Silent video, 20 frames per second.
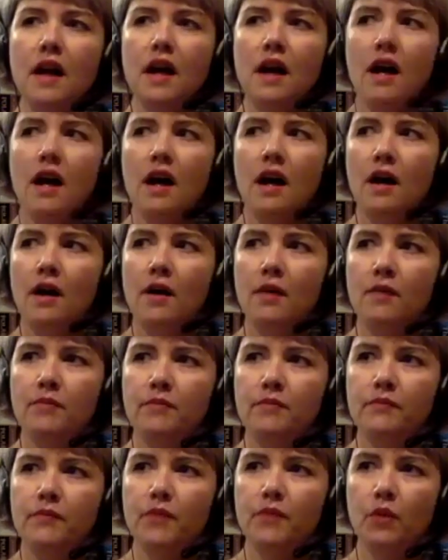
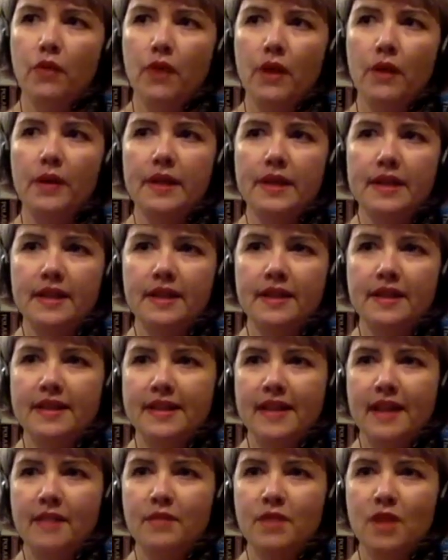um, although he did at the
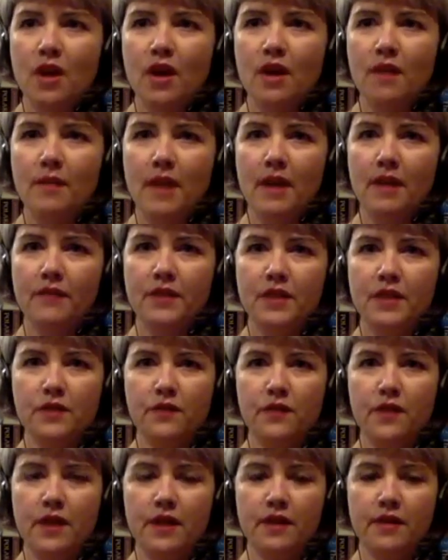same time have this
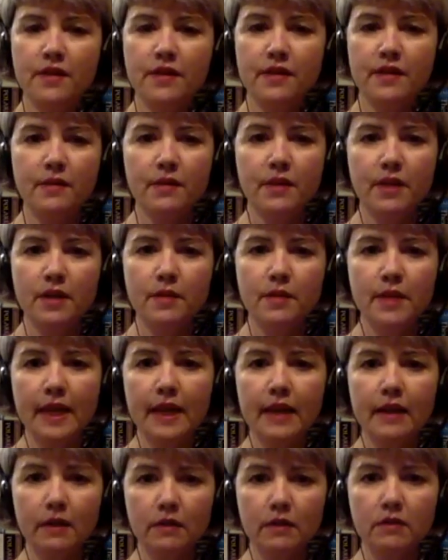fear that they were going to be
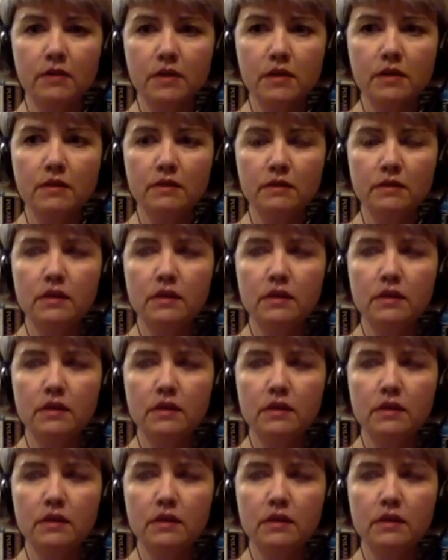killed